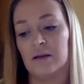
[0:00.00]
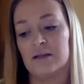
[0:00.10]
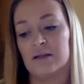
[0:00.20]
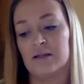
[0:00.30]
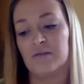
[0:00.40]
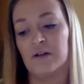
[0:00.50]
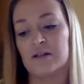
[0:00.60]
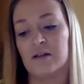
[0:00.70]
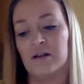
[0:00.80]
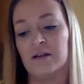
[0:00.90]
Since friends
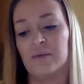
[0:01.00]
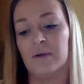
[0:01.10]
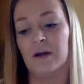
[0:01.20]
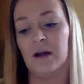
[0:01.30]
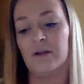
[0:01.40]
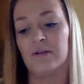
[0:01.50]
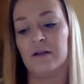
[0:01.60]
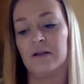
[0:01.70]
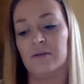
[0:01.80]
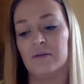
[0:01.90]
called him
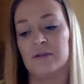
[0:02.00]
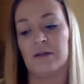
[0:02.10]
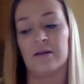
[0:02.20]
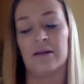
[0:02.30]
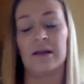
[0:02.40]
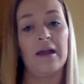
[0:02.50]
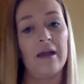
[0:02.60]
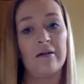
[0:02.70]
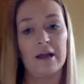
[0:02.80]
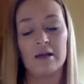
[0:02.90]
Irie, which sounded like
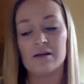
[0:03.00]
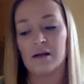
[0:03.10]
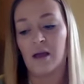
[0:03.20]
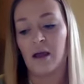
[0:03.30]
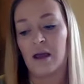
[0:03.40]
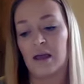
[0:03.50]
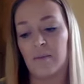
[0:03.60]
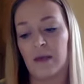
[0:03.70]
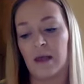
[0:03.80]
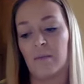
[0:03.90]
Harry, he
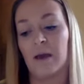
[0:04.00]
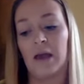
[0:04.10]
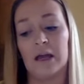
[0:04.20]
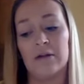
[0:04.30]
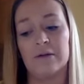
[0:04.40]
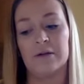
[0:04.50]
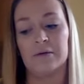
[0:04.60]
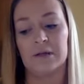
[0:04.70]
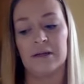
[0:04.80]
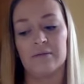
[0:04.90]
became Harry
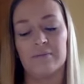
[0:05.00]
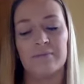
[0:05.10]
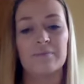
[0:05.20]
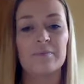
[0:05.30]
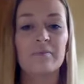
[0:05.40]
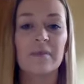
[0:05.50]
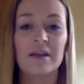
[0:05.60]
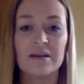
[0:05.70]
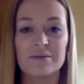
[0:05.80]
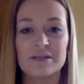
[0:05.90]
Houdini.
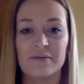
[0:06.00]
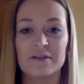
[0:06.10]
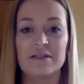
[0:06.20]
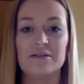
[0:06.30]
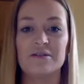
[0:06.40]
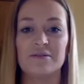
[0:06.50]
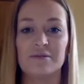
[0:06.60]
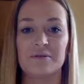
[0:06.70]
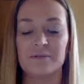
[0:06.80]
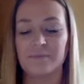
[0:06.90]
He was 17 years
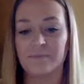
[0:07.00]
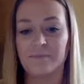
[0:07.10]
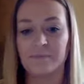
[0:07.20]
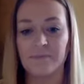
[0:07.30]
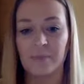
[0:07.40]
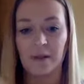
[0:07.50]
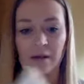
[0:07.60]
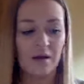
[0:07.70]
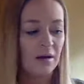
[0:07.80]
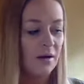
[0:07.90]
old.
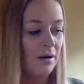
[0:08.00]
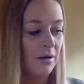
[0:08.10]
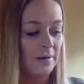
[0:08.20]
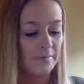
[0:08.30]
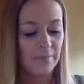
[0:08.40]
Okay,